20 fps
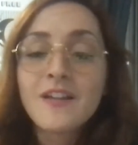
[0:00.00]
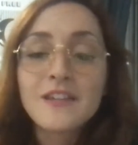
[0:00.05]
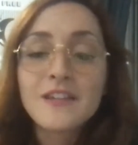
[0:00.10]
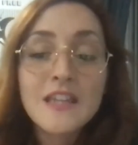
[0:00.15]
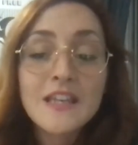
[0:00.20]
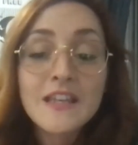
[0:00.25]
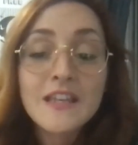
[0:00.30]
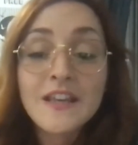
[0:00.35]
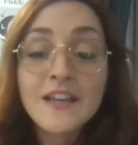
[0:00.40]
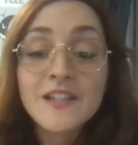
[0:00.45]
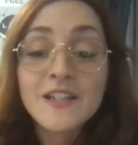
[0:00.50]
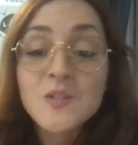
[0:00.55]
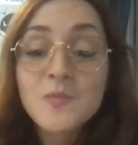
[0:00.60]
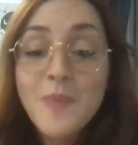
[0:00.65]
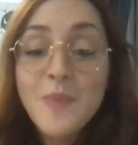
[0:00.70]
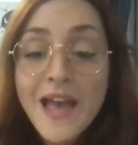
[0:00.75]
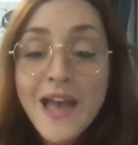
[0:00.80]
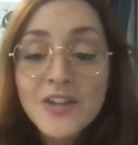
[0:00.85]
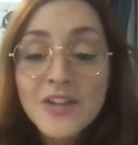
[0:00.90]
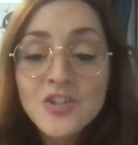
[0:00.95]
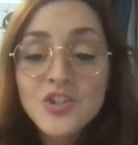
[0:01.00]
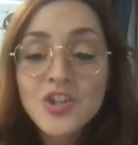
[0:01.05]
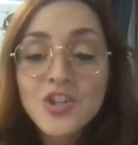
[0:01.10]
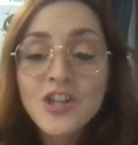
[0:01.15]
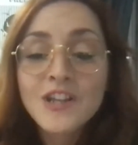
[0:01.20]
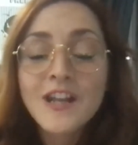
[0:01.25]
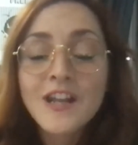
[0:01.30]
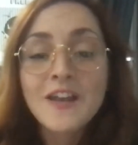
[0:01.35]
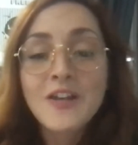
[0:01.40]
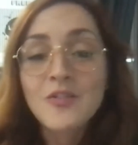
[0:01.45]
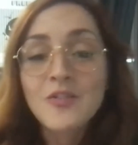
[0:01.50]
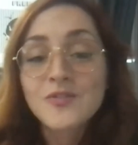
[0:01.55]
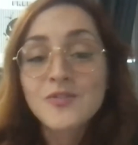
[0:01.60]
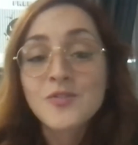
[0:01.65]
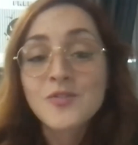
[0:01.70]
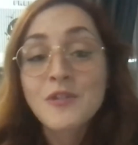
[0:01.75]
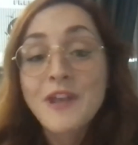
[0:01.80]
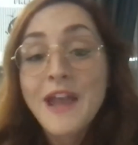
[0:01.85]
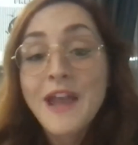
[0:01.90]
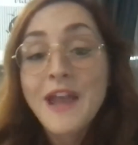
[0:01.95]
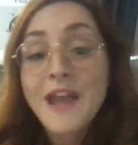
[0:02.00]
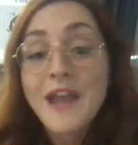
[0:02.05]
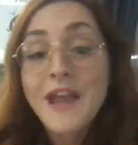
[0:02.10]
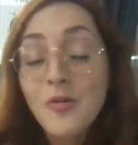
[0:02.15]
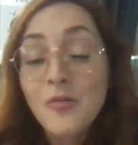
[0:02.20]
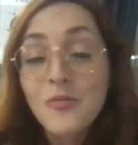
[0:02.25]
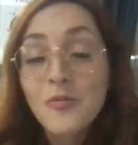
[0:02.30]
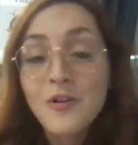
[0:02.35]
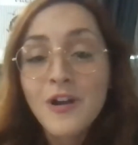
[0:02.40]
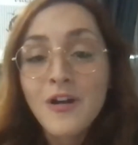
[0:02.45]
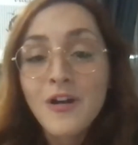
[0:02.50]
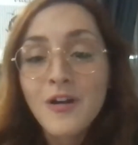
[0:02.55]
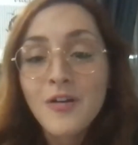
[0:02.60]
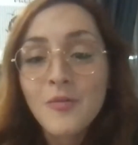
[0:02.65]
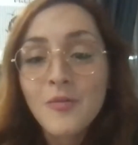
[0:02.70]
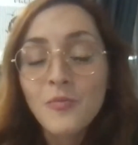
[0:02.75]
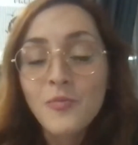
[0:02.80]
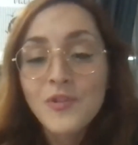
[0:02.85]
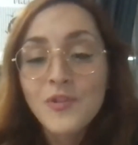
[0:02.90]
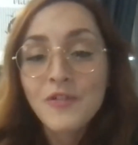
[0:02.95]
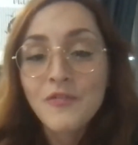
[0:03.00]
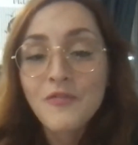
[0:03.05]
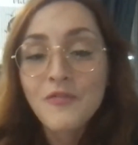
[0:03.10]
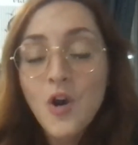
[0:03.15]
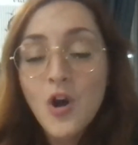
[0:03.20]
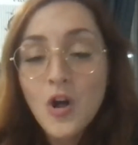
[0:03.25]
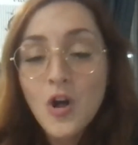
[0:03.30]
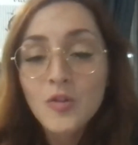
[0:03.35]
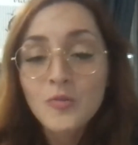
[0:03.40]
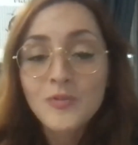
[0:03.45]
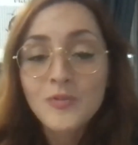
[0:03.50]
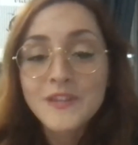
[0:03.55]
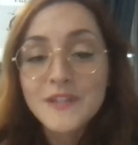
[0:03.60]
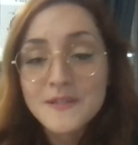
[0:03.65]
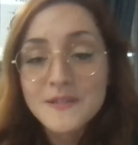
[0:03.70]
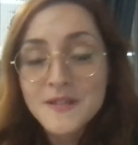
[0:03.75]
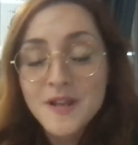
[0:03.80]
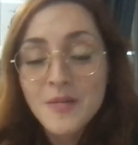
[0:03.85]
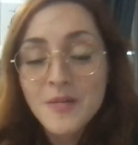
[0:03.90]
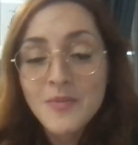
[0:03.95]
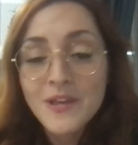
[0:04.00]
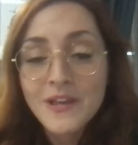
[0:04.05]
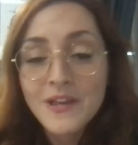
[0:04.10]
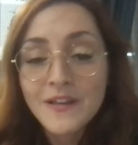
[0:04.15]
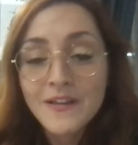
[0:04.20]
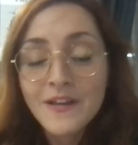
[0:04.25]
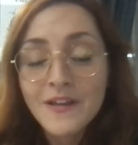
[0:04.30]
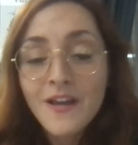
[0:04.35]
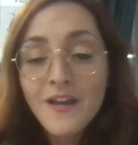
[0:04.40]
the expansion, and also now with the fall, with this coming